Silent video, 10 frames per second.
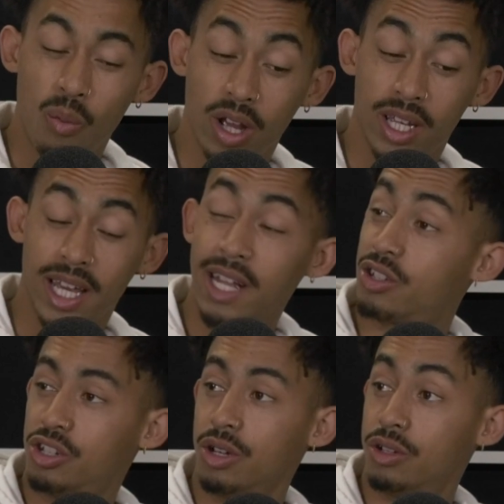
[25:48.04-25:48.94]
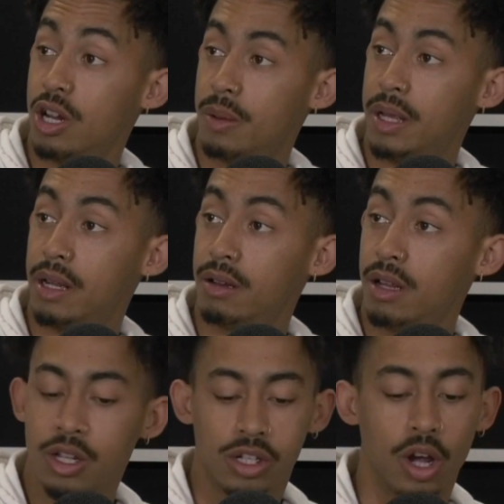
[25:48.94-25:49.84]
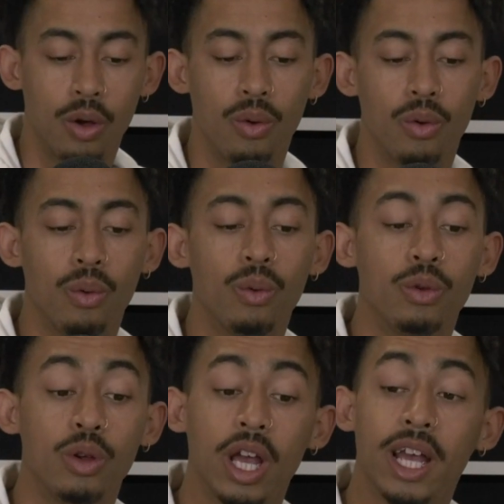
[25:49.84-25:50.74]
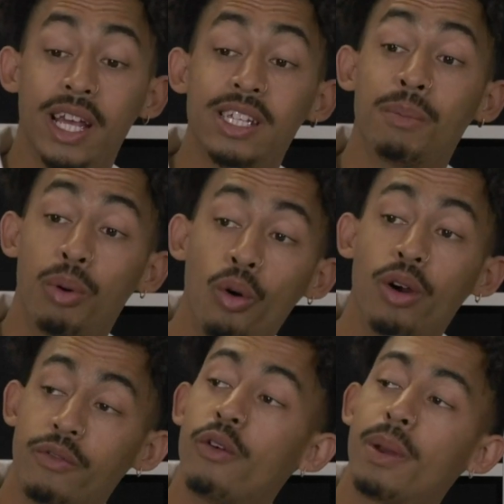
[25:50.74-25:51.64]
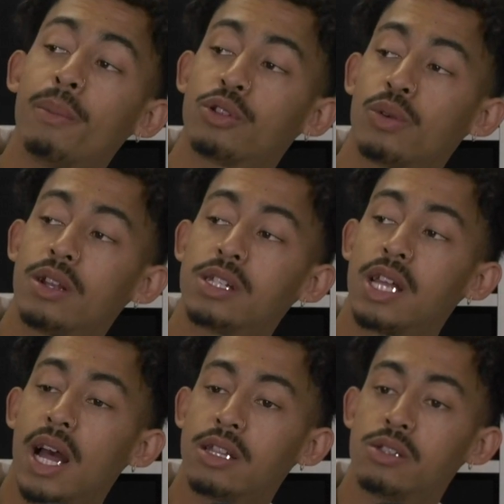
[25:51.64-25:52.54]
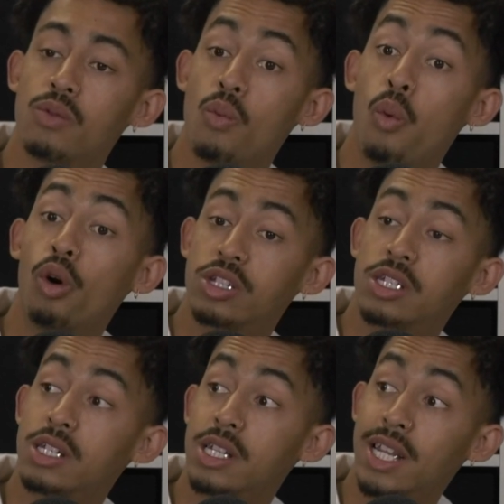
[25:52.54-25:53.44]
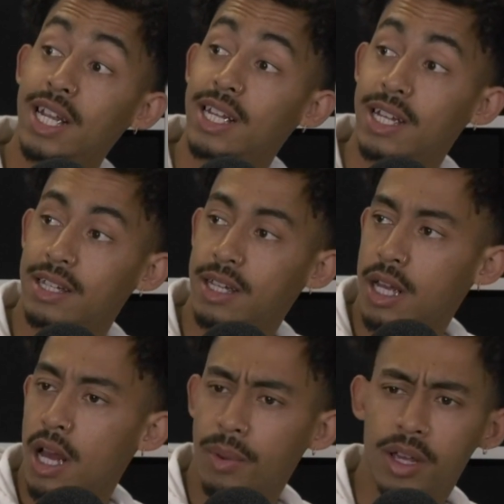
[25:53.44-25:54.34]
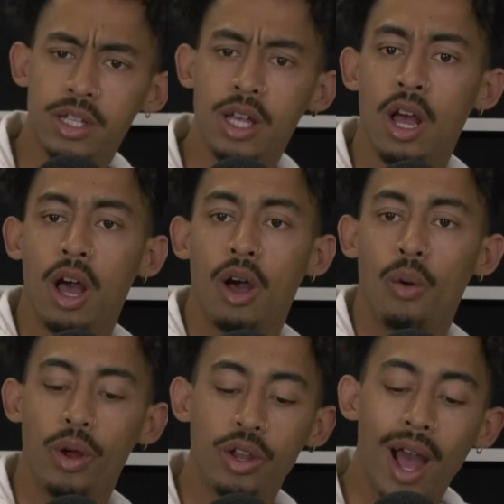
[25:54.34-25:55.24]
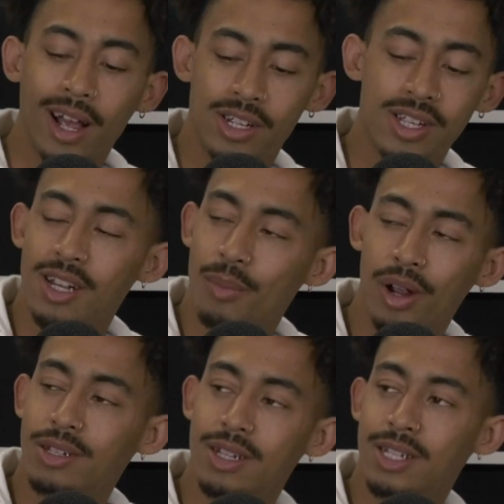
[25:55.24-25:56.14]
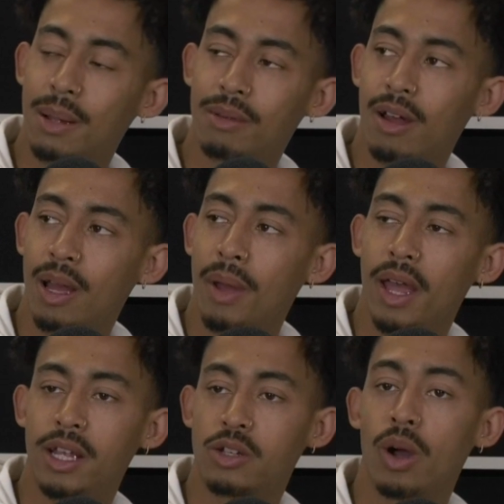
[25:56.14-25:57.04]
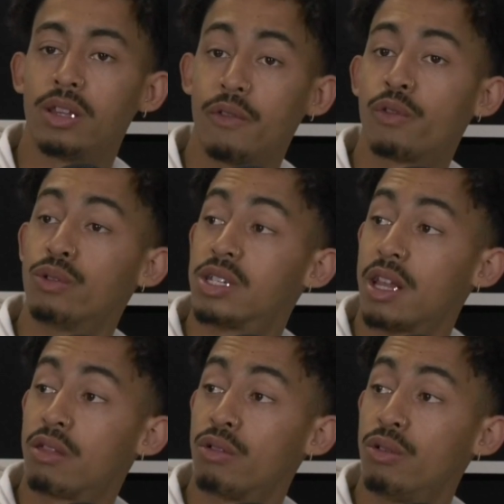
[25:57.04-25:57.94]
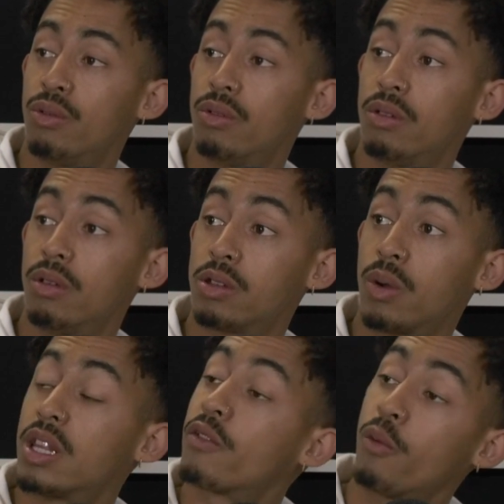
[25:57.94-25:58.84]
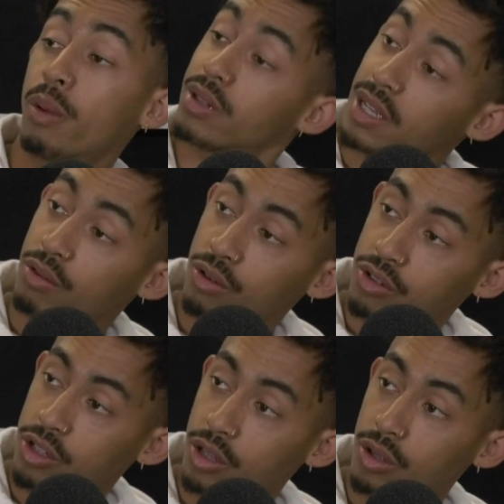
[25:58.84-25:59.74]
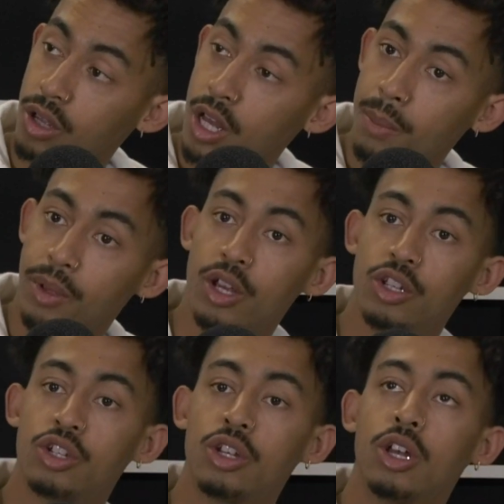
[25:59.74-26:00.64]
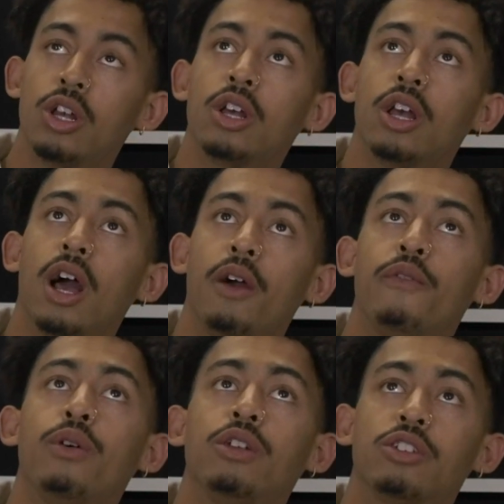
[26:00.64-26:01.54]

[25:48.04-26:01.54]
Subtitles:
work against you. Do you know what I mean? So it is important for people to understand what's needed, because when you're anxious and depressed at the same time, it's quite difficult to get through. It's quite difficult for people to get through to you, because I feel